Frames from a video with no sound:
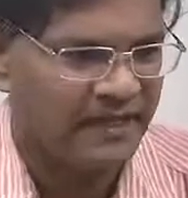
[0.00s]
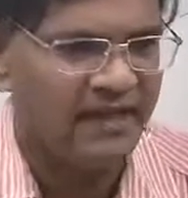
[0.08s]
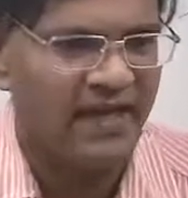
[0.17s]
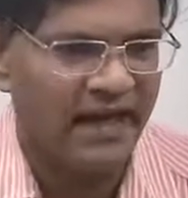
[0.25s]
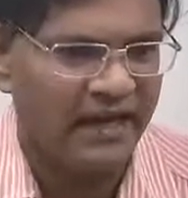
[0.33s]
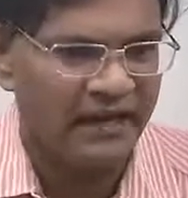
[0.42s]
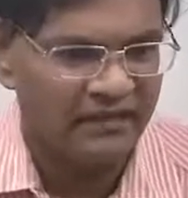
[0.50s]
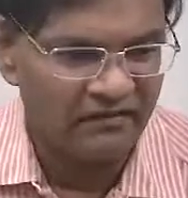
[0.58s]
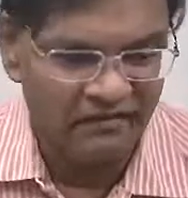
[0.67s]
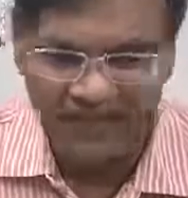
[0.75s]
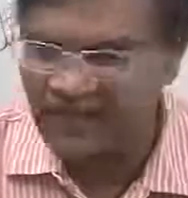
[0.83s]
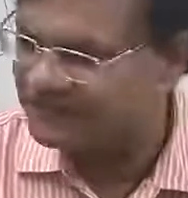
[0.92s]
And
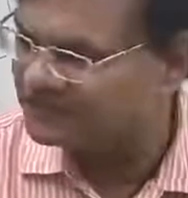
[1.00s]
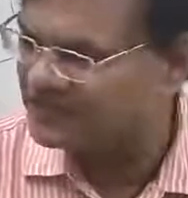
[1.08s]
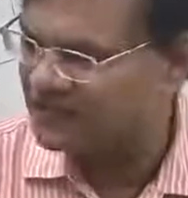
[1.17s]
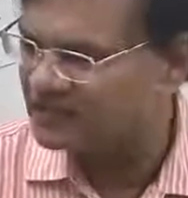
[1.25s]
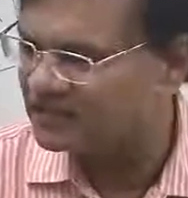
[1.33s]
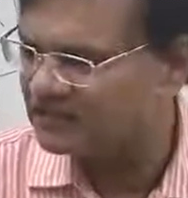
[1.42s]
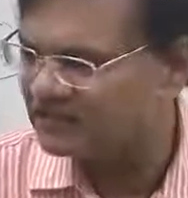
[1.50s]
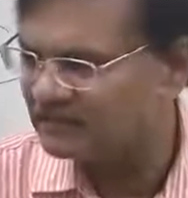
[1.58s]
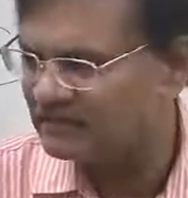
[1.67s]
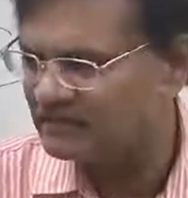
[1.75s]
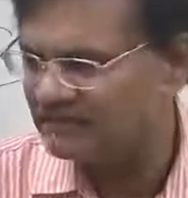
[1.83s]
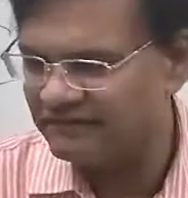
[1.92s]
we have seen
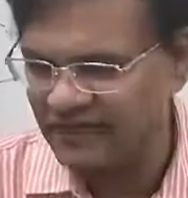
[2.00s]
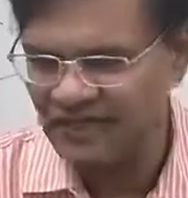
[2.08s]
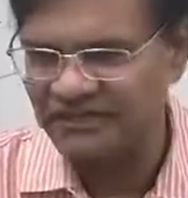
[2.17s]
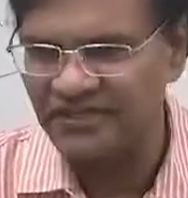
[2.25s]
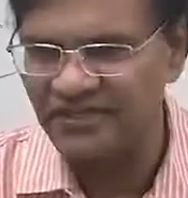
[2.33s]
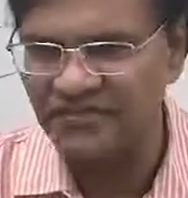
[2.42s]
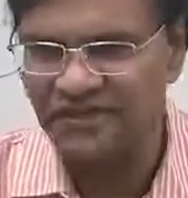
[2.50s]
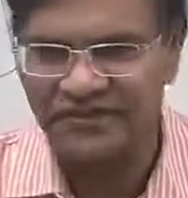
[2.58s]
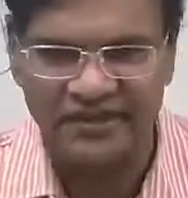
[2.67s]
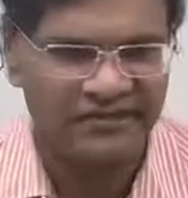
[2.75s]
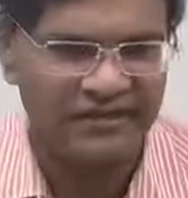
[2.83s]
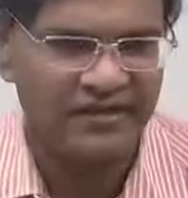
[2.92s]
various
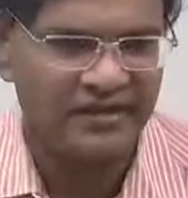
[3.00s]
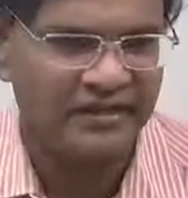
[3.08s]
instances